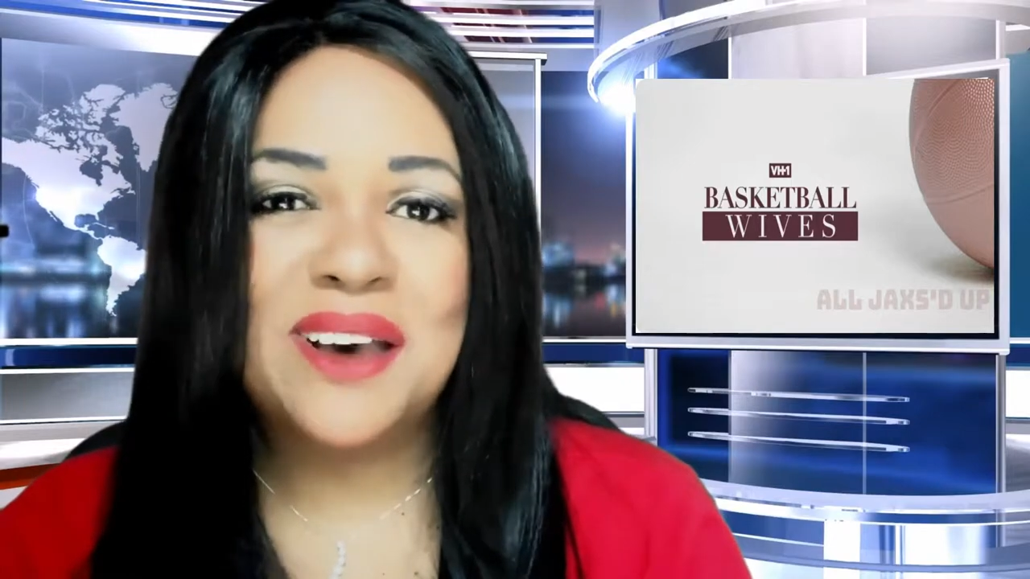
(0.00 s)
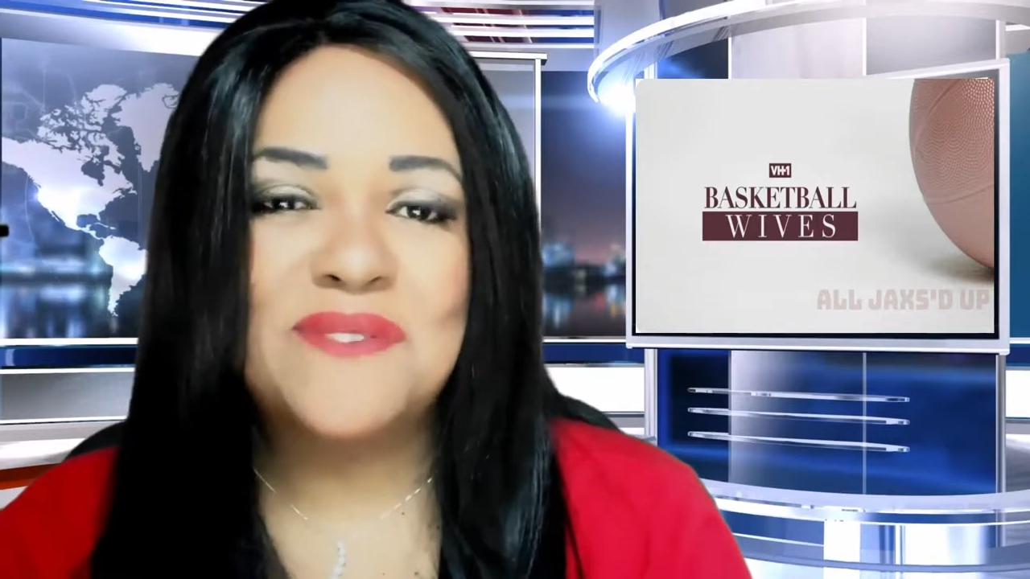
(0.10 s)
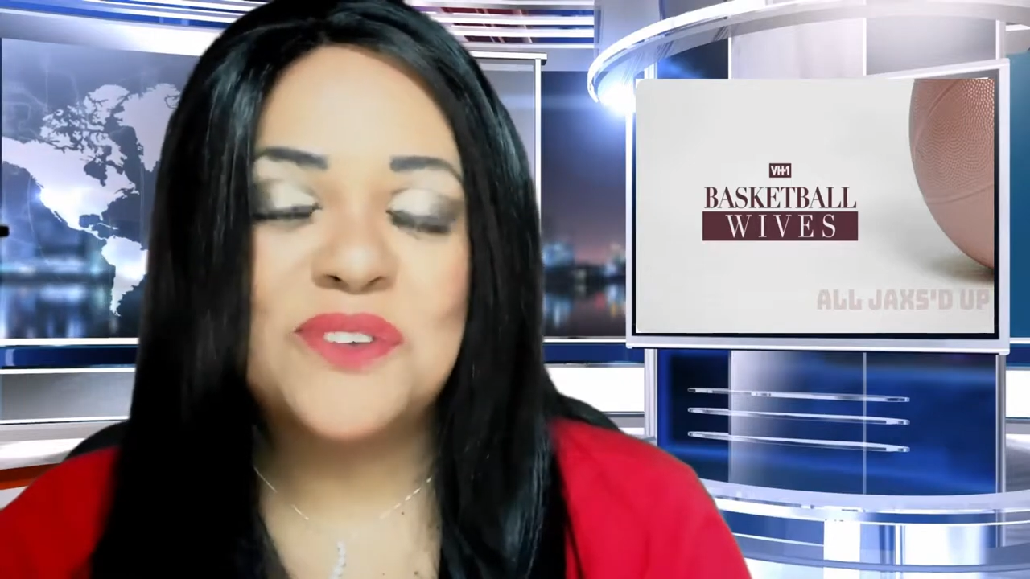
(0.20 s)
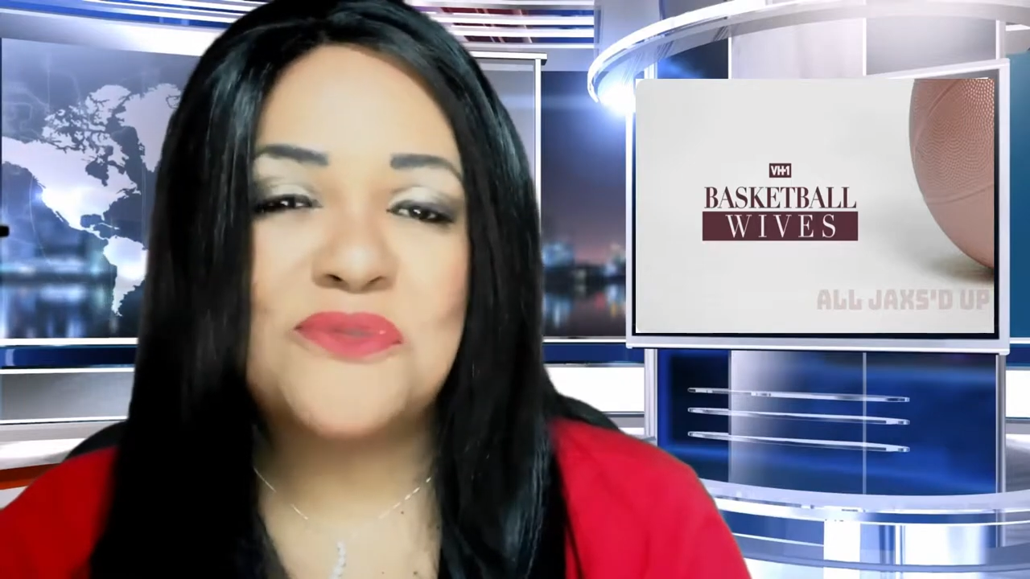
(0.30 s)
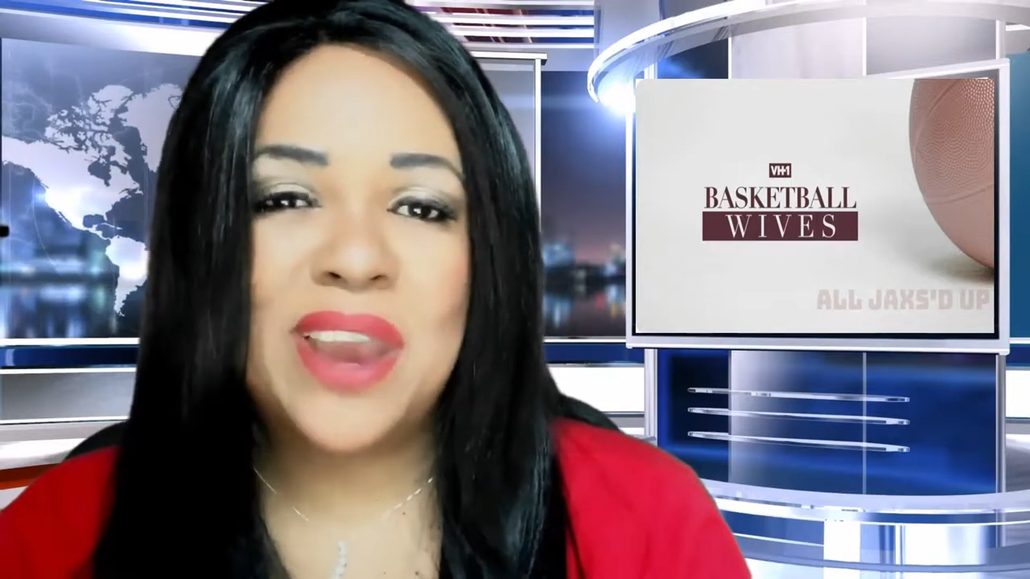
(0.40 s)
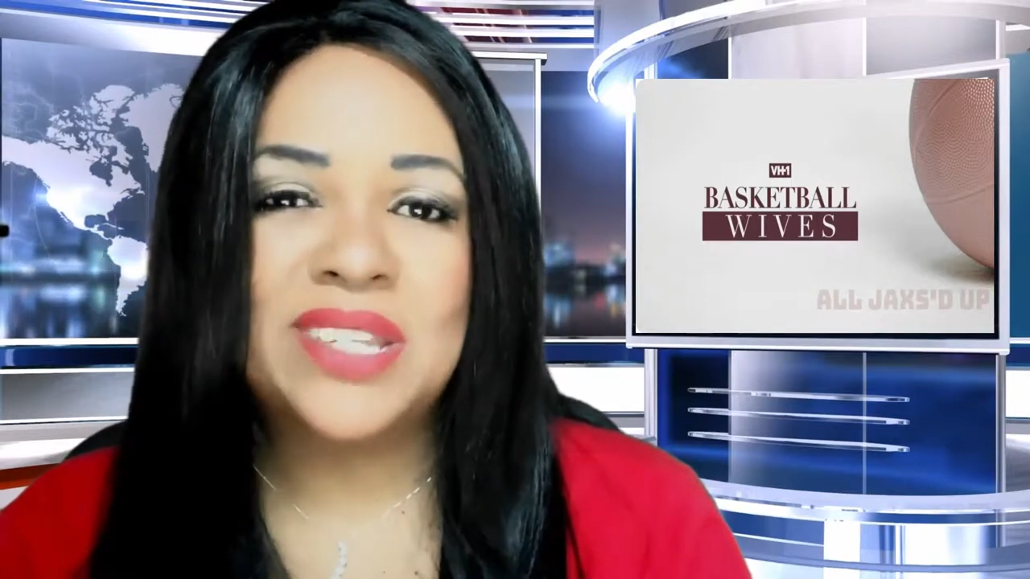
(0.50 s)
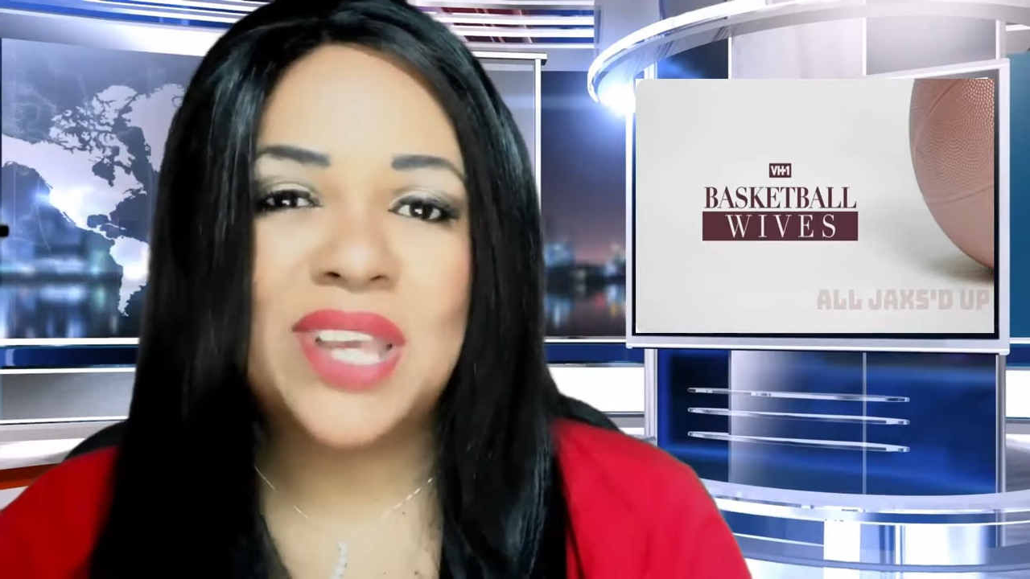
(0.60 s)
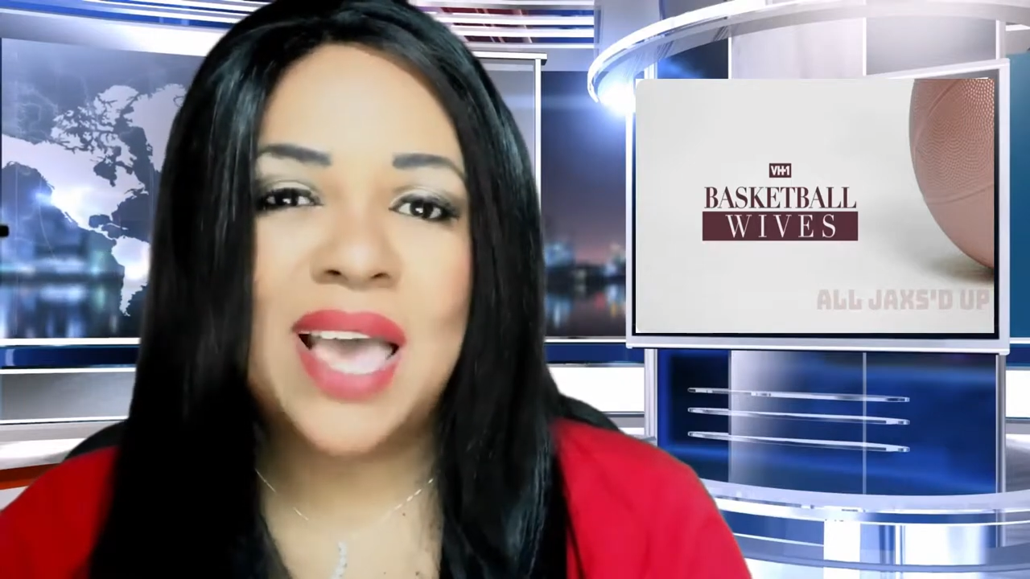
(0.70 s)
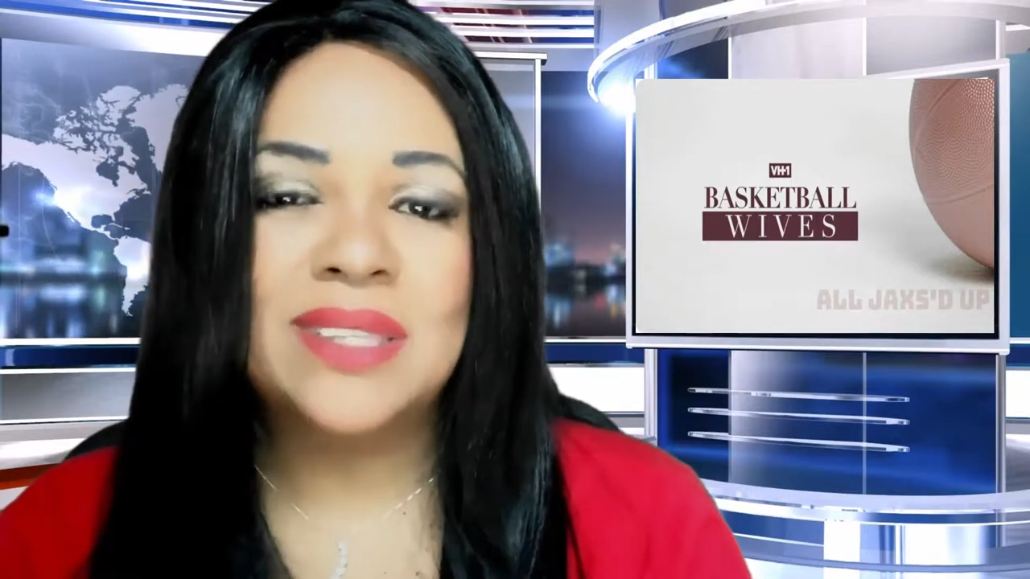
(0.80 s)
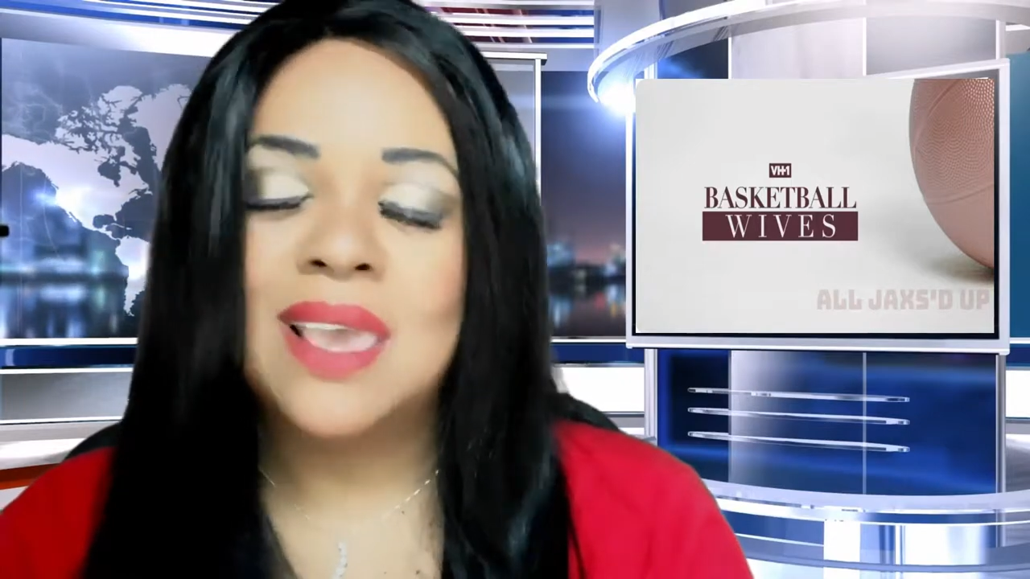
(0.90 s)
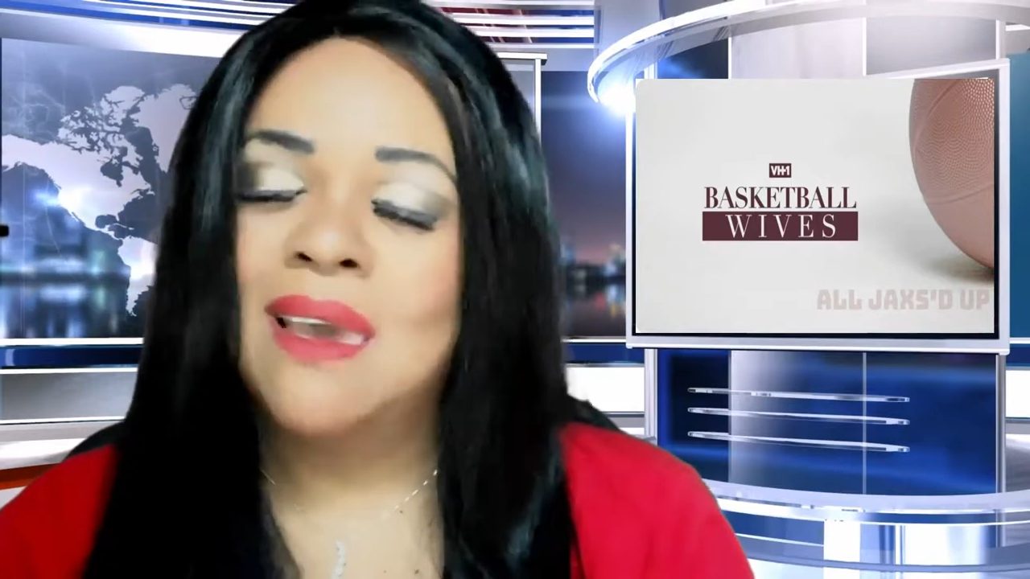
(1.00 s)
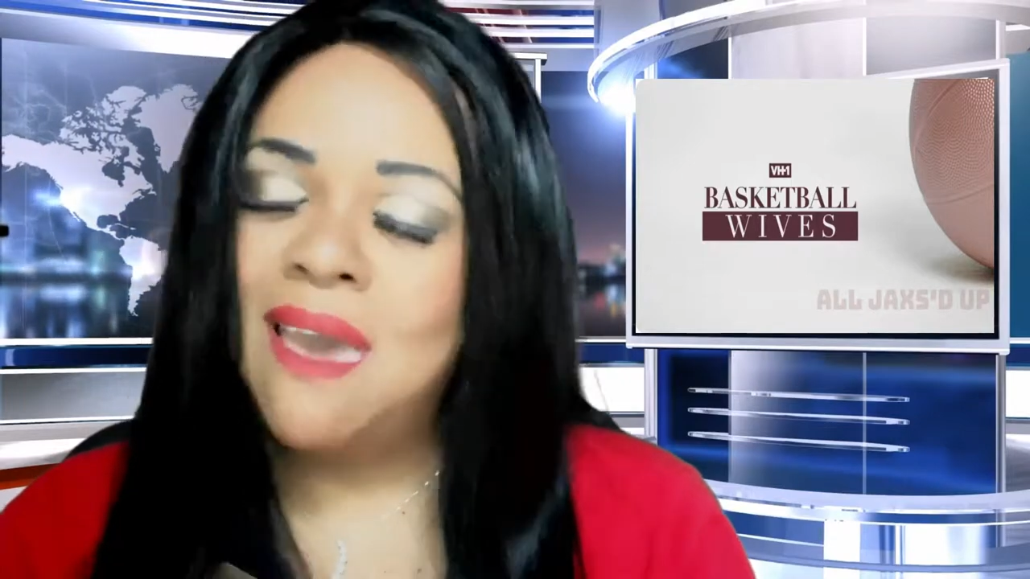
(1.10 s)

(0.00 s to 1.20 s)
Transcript: of the franchise,